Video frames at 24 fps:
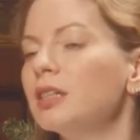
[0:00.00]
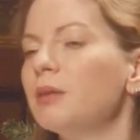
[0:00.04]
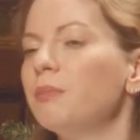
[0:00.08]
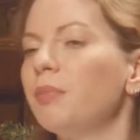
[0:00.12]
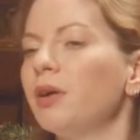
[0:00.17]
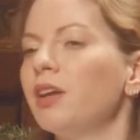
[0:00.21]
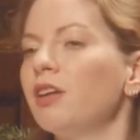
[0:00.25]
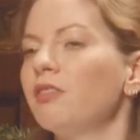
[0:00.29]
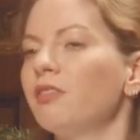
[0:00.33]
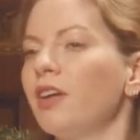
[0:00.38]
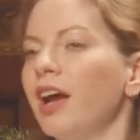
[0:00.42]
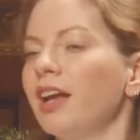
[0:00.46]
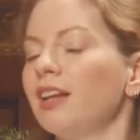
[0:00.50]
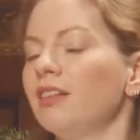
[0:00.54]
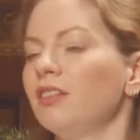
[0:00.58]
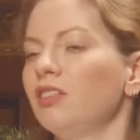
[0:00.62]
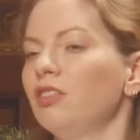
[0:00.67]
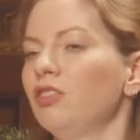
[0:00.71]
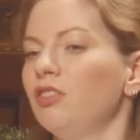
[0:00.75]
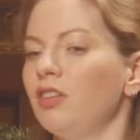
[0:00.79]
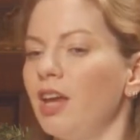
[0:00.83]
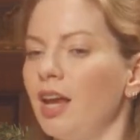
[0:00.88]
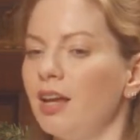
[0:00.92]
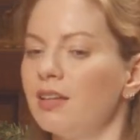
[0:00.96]
But if I
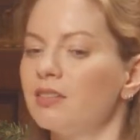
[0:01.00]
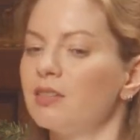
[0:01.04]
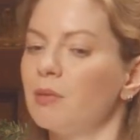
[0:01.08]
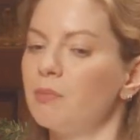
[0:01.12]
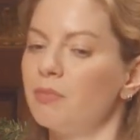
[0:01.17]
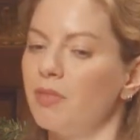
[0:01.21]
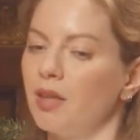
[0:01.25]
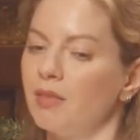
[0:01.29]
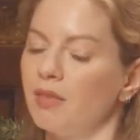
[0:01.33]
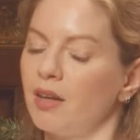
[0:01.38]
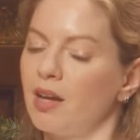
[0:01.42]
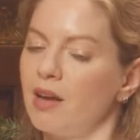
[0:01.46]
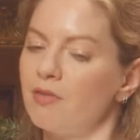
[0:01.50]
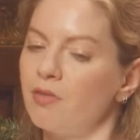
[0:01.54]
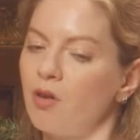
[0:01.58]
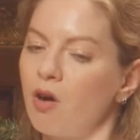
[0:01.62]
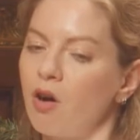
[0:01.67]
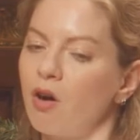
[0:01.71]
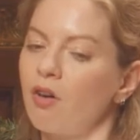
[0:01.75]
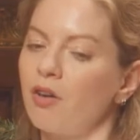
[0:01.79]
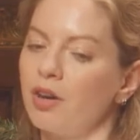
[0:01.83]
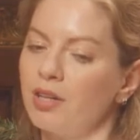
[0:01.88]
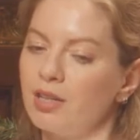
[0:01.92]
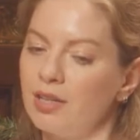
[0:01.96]
take something that I've
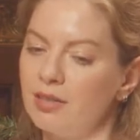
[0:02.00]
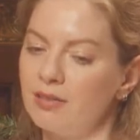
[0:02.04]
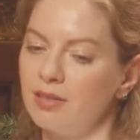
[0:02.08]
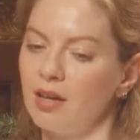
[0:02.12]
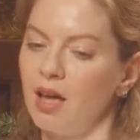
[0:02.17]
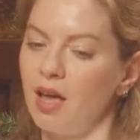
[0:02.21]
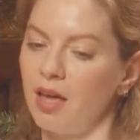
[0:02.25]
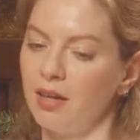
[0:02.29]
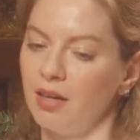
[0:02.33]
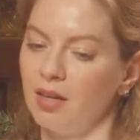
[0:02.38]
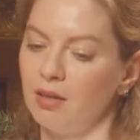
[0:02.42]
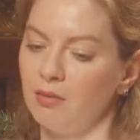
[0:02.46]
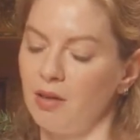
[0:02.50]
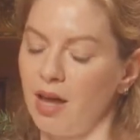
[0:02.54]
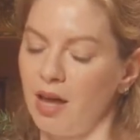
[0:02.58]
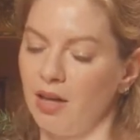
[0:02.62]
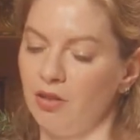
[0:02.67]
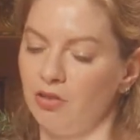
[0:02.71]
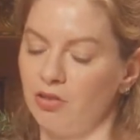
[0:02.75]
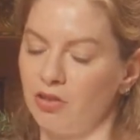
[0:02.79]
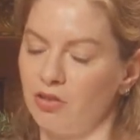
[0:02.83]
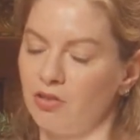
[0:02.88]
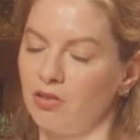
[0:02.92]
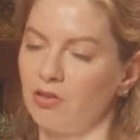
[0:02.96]
already done
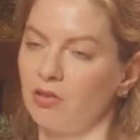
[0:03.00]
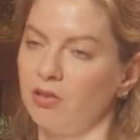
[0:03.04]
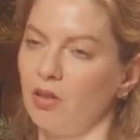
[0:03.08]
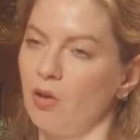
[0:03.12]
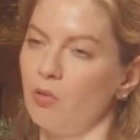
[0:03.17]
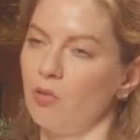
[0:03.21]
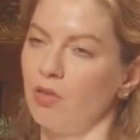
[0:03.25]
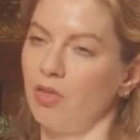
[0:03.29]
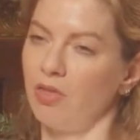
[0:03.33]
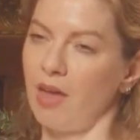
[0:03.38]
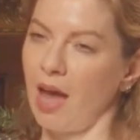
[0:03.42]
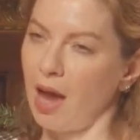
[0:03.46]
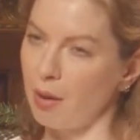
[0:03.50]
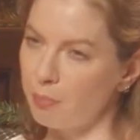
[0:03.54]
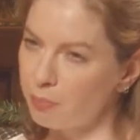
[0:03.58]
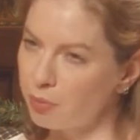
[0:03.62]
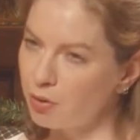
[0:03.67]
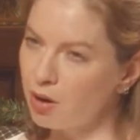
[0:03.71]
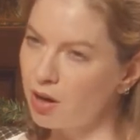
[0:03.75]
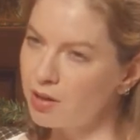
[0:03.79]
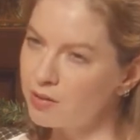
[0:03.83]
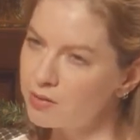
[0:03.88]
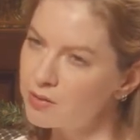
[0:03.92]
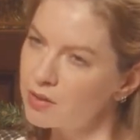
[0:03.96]
and just slow that
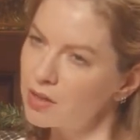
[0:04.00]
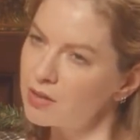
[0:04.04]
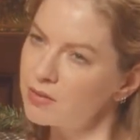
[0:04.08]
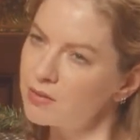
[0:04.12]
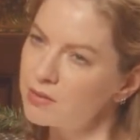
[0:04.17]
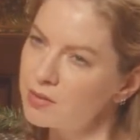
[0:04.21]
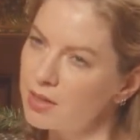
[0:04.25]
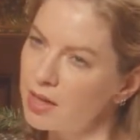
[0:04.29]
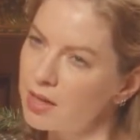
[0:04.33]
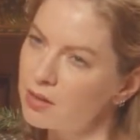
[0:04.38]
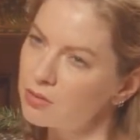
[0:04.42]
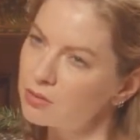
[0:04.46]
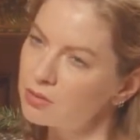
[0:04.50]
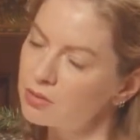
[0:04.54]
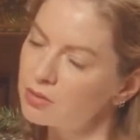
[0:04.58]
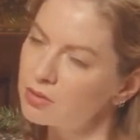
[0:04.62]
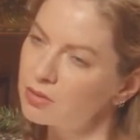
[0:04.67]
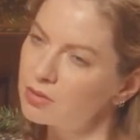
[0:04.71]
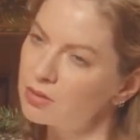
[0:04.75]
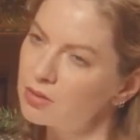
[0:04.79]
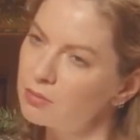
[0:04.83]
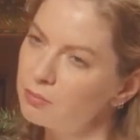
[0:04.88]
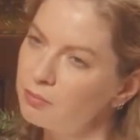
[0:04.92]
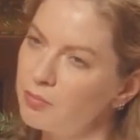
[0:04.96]
process down,
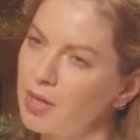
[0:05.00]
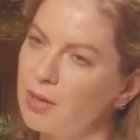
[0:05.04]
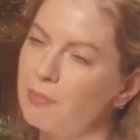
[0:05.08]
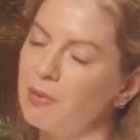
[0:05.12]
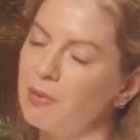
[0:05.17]
maybe